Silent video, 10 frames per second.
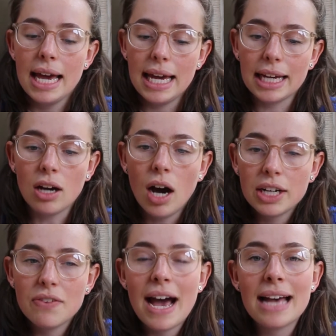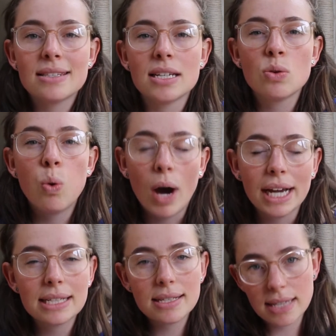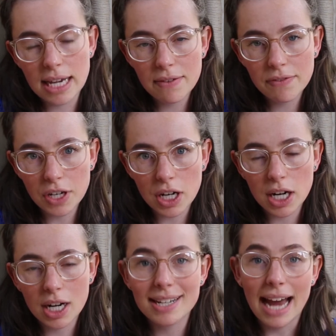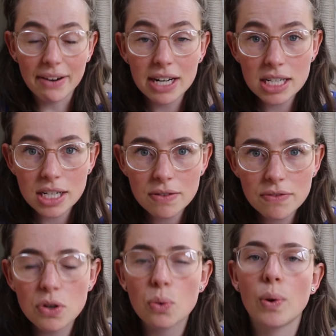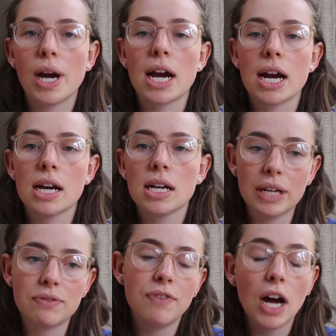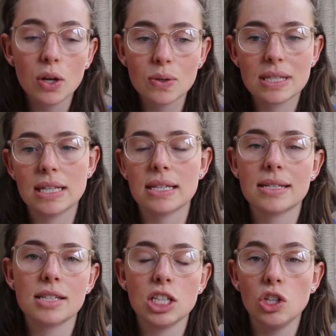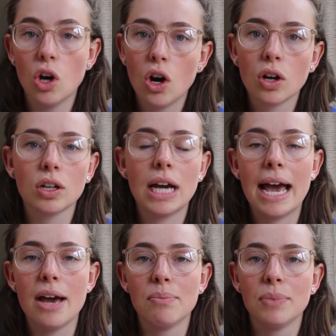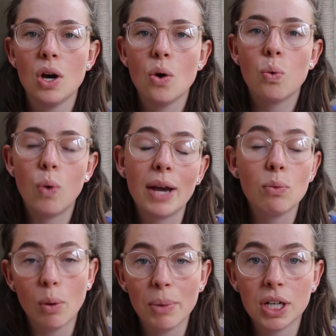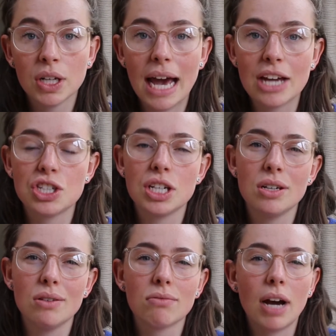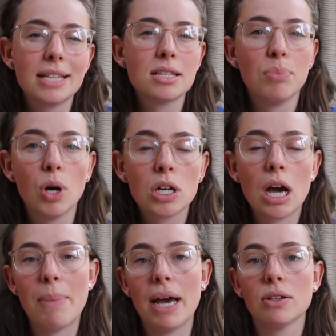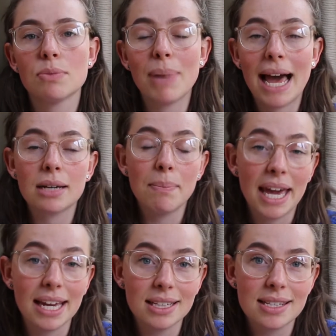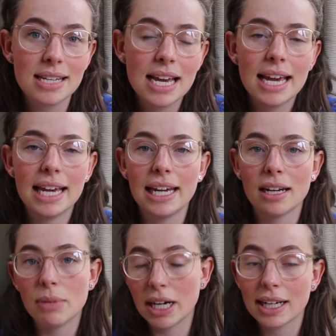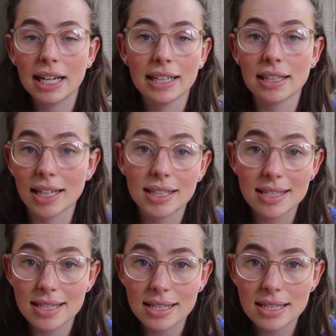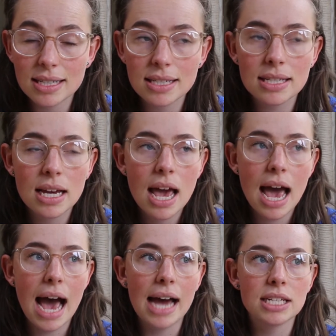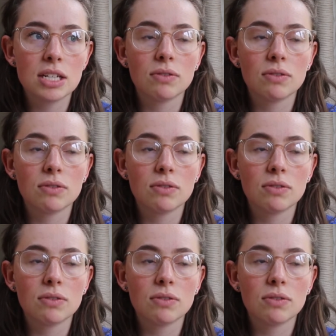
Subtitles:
it kind of has this white savior narrative where it follows this young white woman as she writes a book about black maids in America in the 1960s, and it